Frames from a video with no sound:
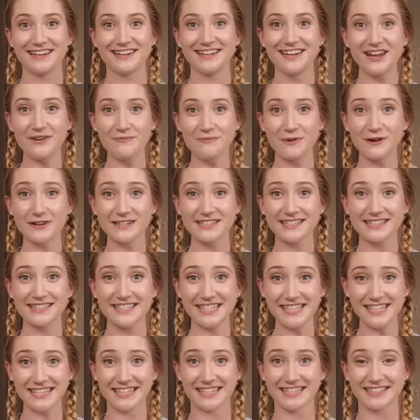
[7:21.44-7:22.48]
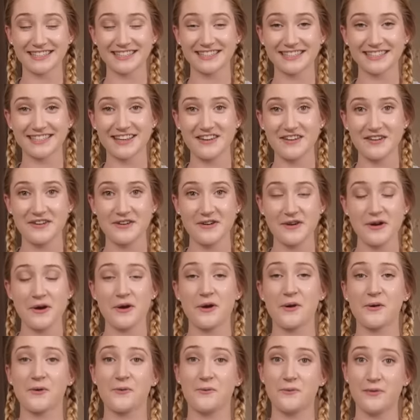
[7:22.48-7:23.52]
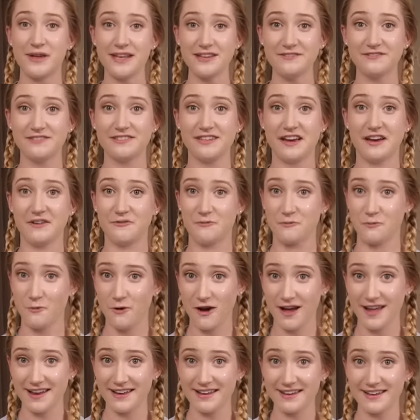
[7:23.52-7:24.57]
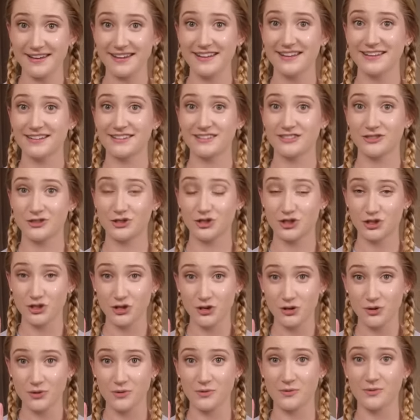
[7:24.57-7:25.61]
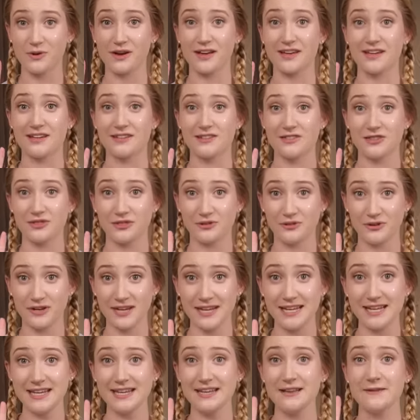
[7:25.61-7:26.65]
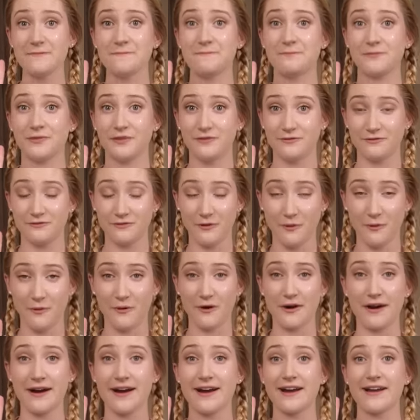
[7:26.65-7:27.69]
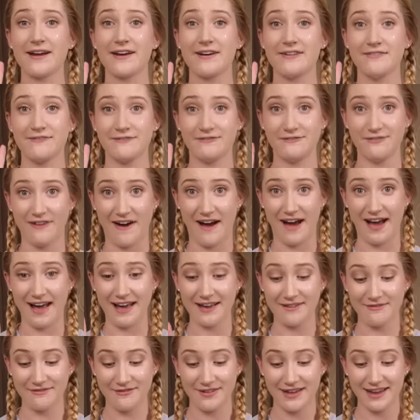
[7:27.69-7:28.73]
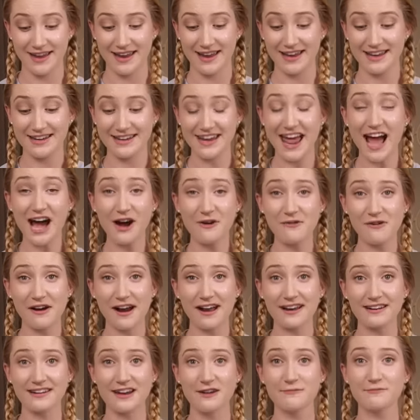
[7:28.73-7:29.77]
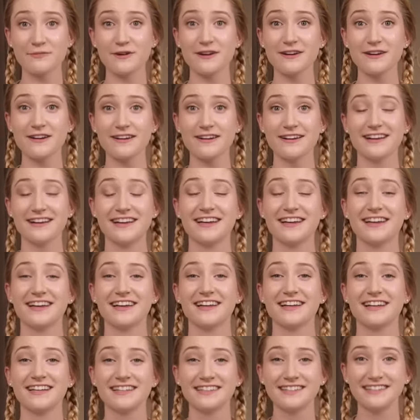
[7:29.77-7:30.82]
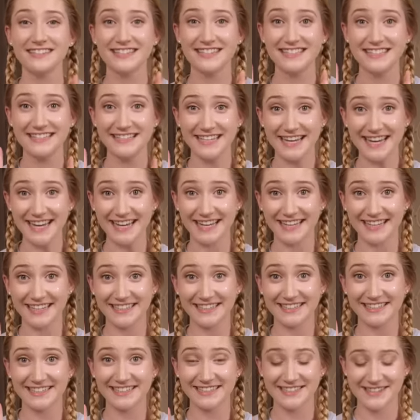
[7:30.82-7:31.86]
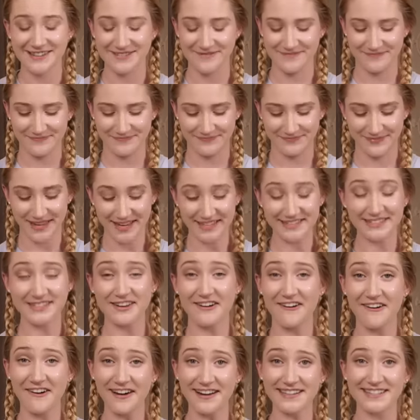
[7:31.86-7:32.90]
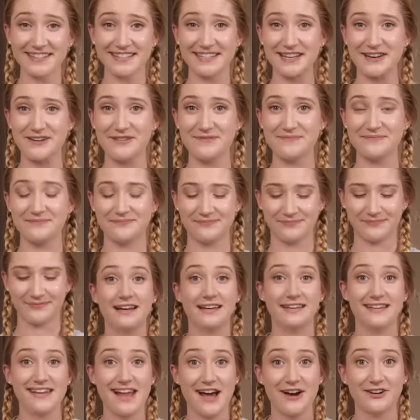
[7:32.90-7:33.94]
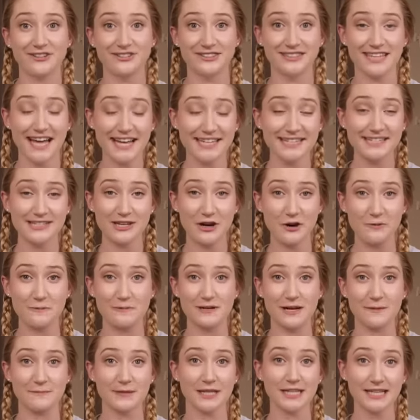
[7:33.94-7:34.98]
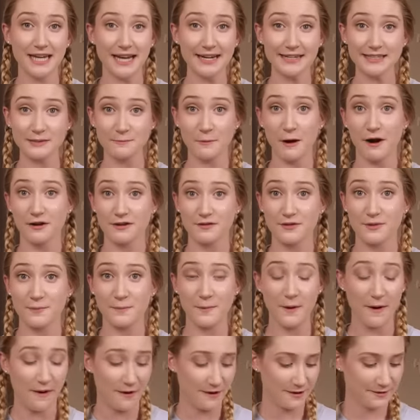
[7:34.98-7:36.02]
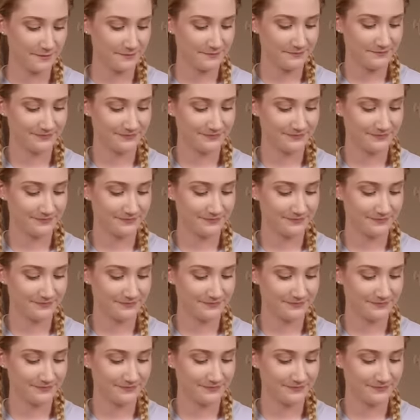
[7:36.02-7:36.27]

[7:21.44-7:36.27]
number six. We've done one, two, three, four, five, and now we're at number six. That's awesome. Now let's open up the next part of the ball.